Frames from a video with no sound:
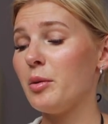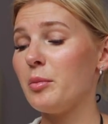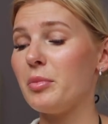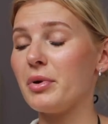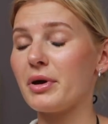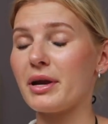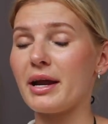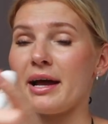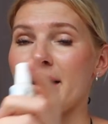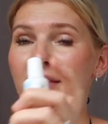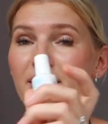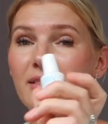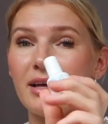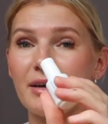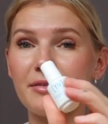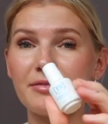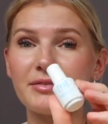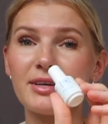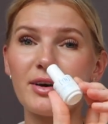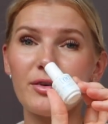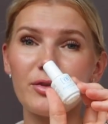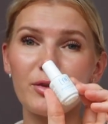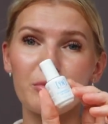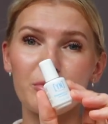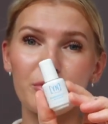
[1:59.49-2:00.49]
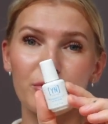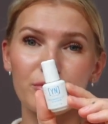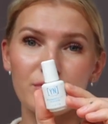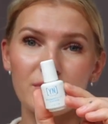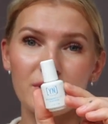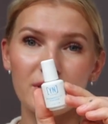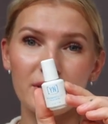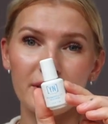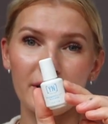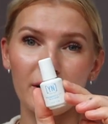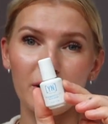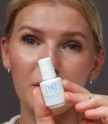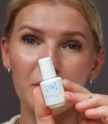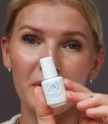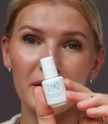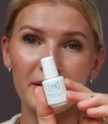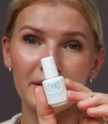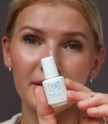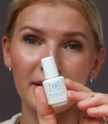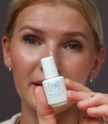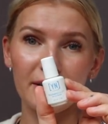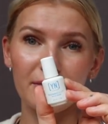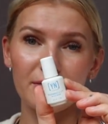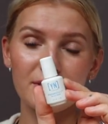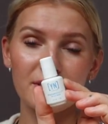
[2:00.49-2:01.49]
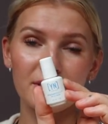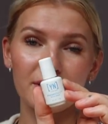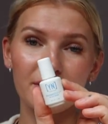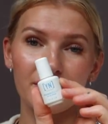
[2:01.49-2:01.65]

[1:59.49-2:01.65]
But I left out the protein nail bond, and I was